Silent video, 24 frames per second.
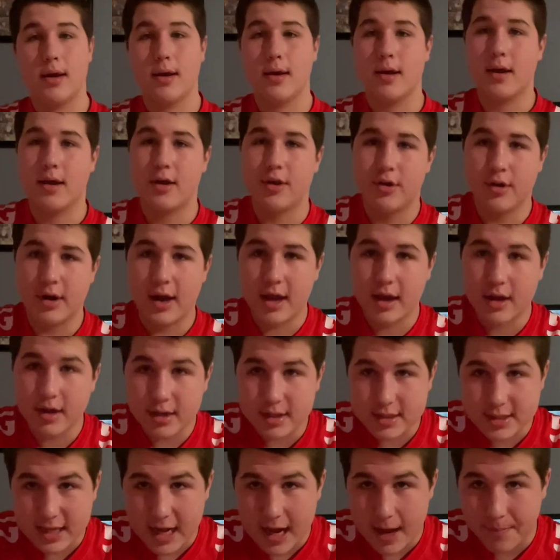You're not going to
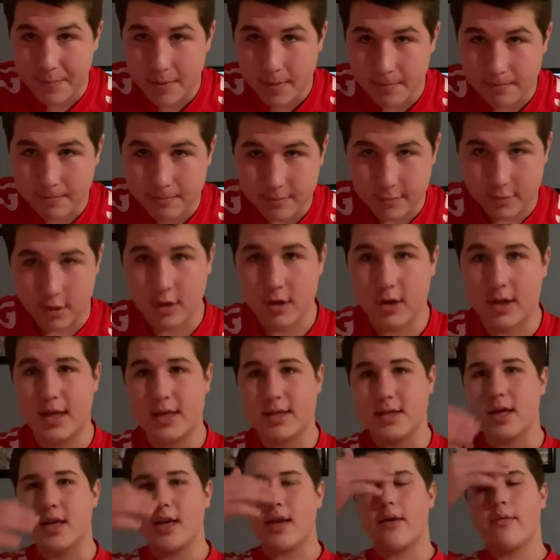stop him. He's
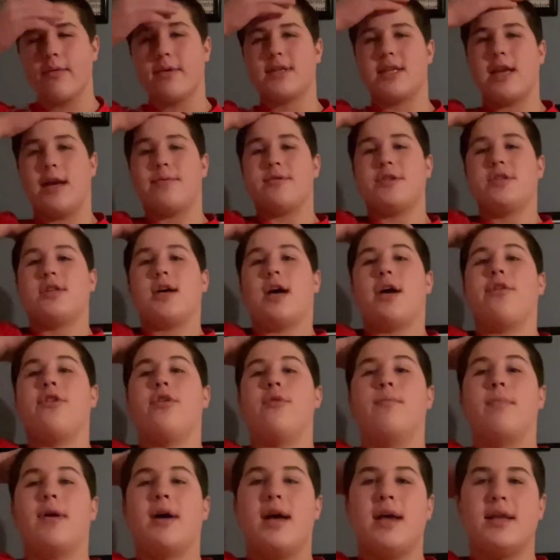going to get receptions on you,
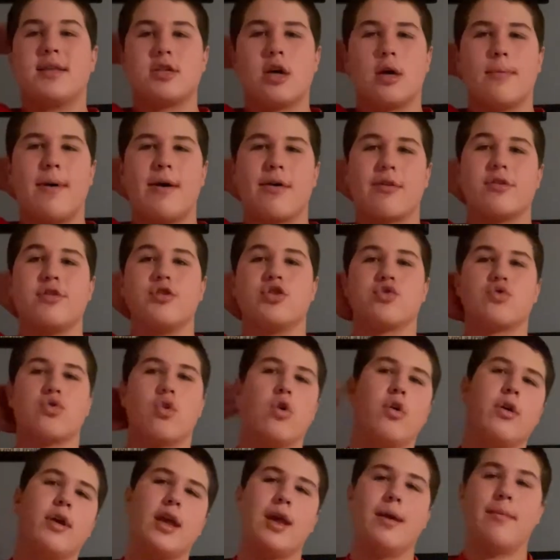but it's all about
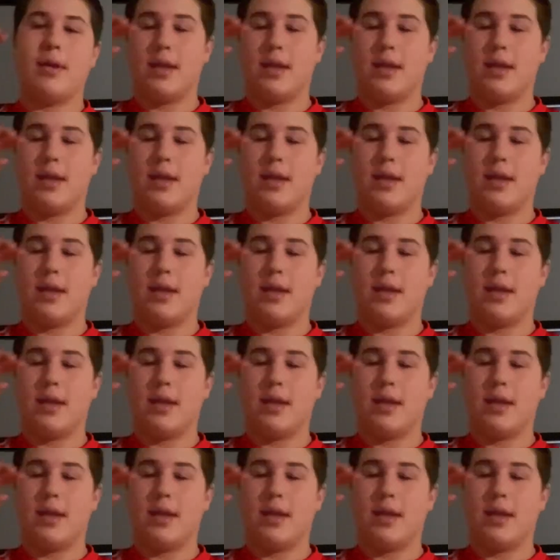controlling him and